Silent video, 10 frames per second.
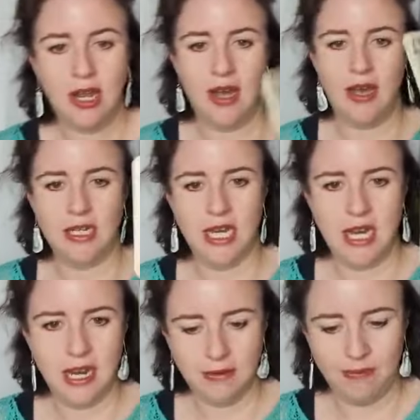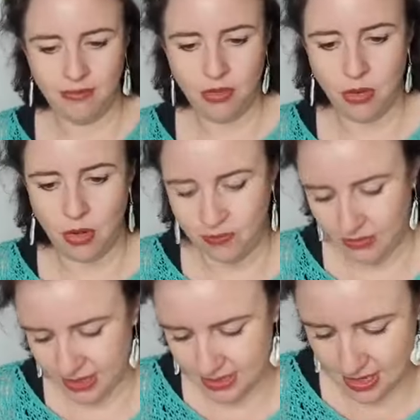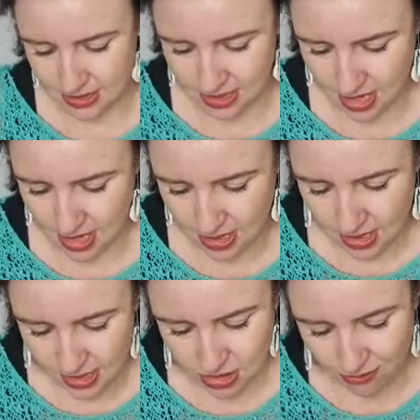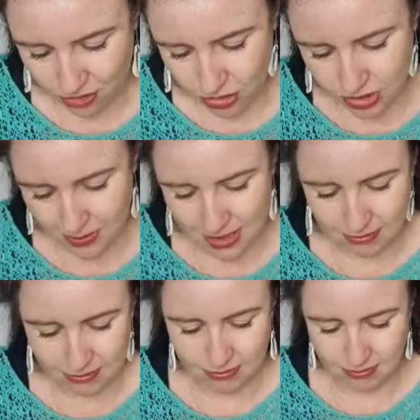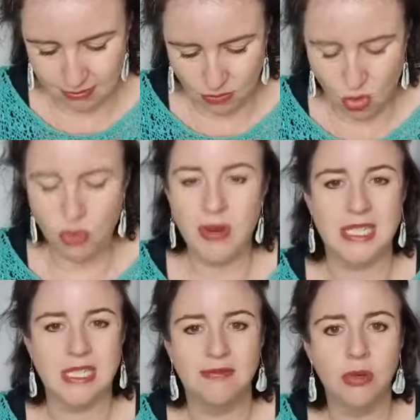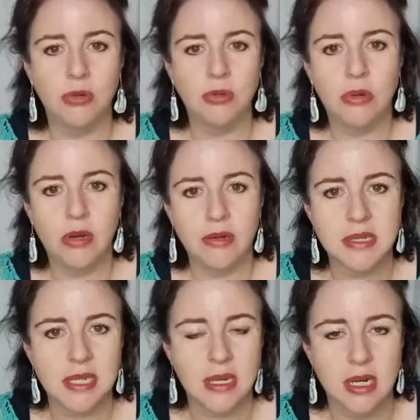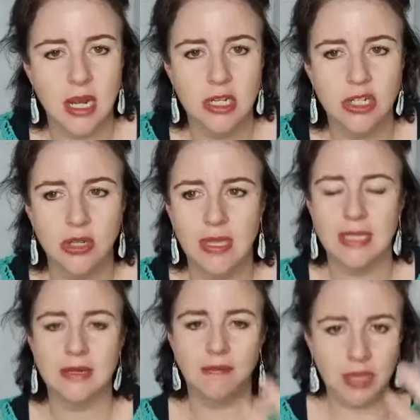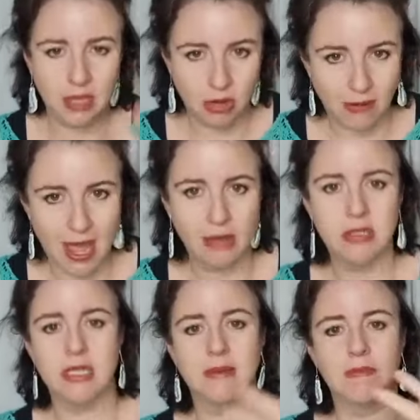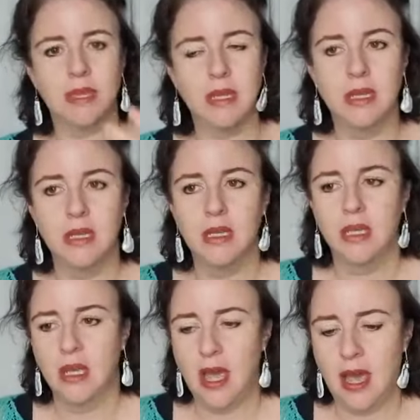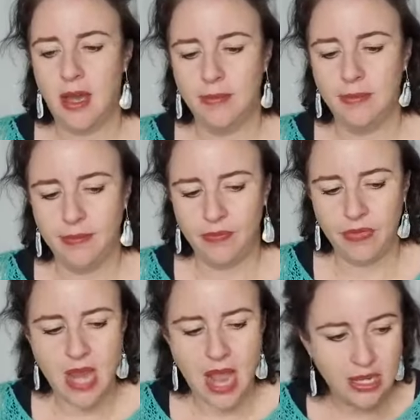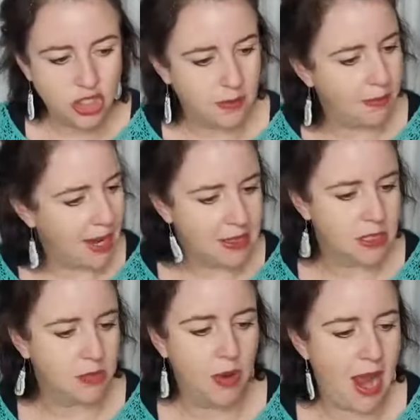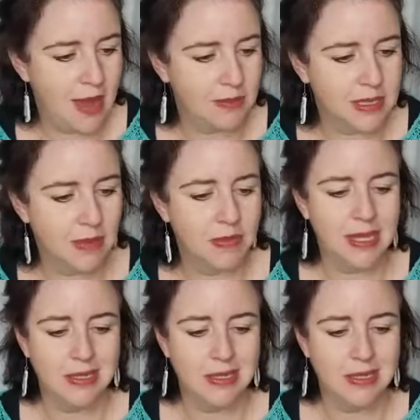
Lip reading: card here for Sunday. So it feels a bit more restful on Sunday too. There's something grounded, something nature-based perhaps, something